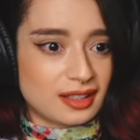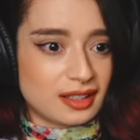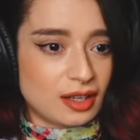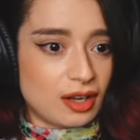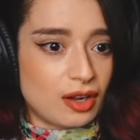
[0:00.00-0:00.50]

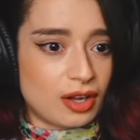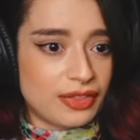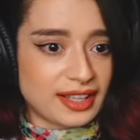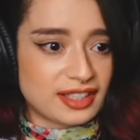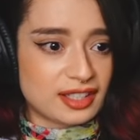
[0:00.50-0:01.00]
Oh,
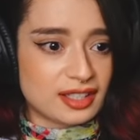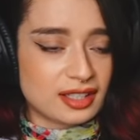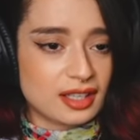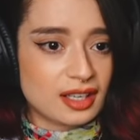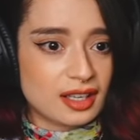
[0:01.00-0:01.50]

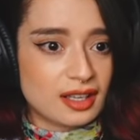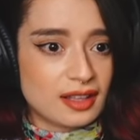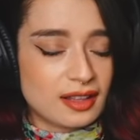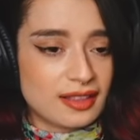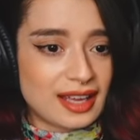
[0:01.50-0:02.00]
that's
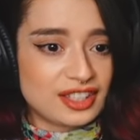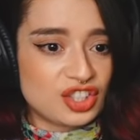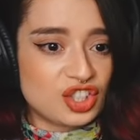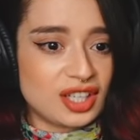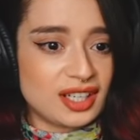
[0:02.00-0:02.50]

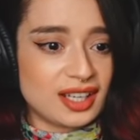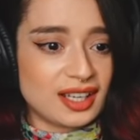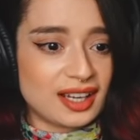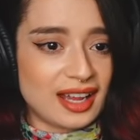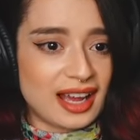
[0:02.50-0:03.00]

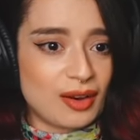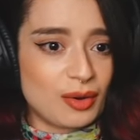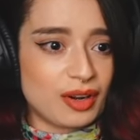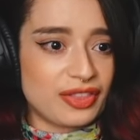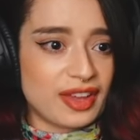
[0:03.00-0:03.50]
cheating. And how
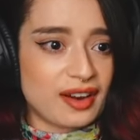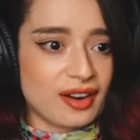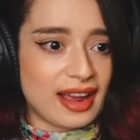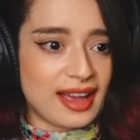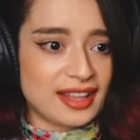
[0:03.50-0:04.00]
are their
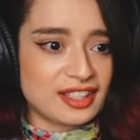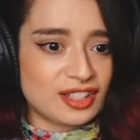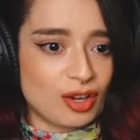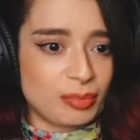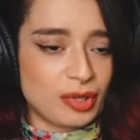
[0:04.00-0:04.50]
hands
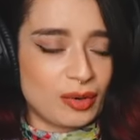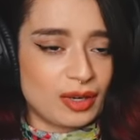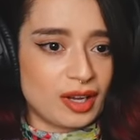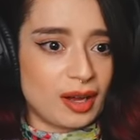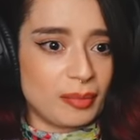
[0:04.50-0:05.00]
not blowing
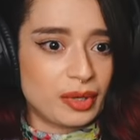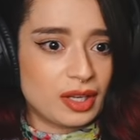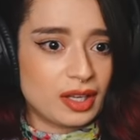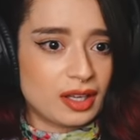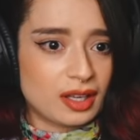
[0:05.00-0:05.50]
up?
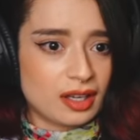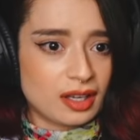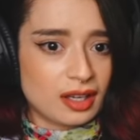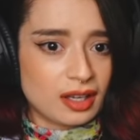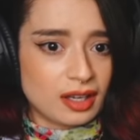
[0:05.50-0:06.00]

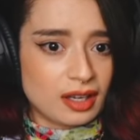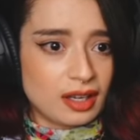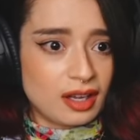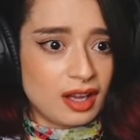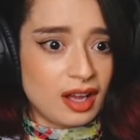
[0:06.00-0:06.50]

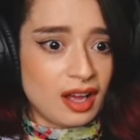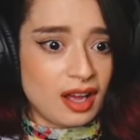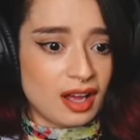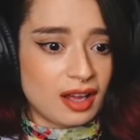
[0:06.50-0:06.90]
Oh.